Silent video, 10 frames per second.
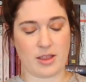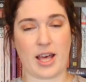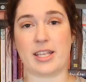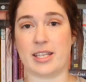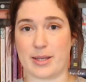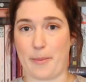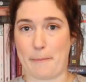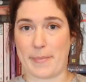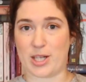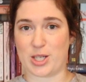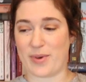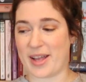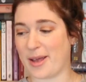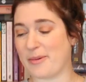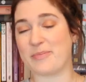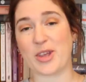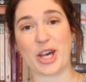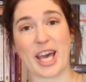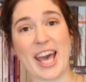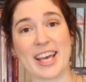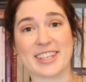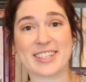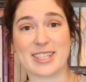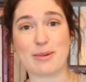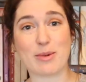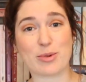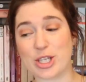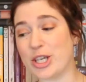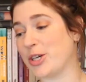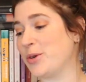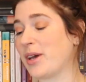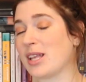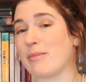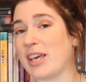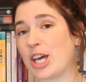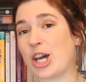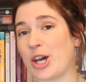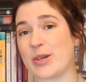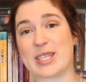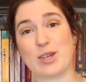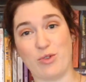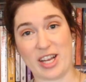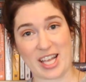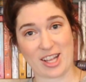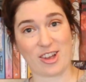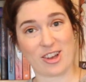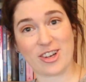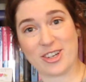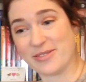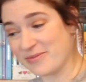That is much better. Okay, step number two, we're going to make a cozy reading nook.